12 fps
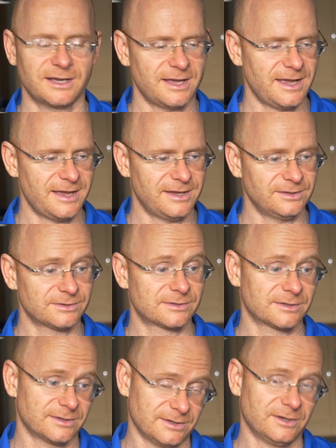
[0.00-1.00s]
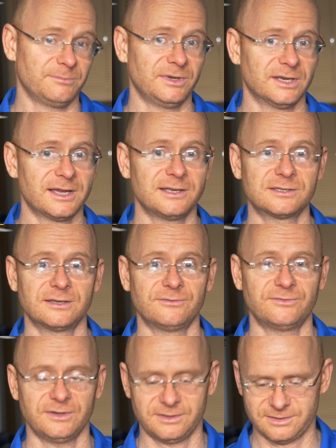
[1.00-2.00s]
and it'd be nice
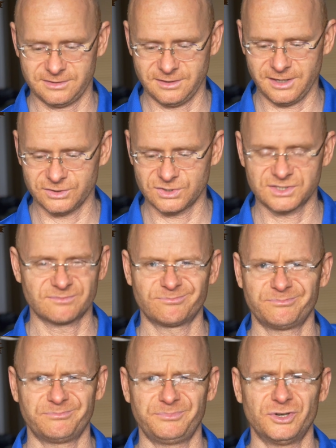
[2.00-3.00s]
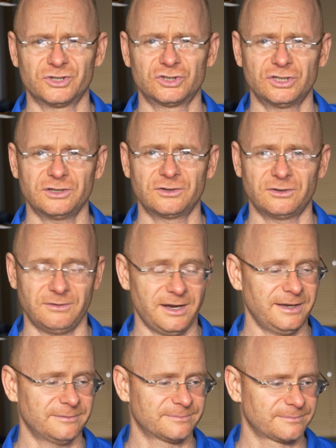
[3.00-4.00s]
if it's not just pure sugar,
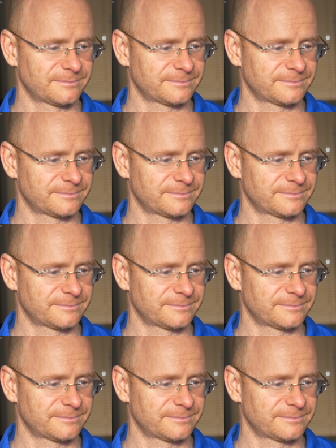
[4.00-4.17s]
right?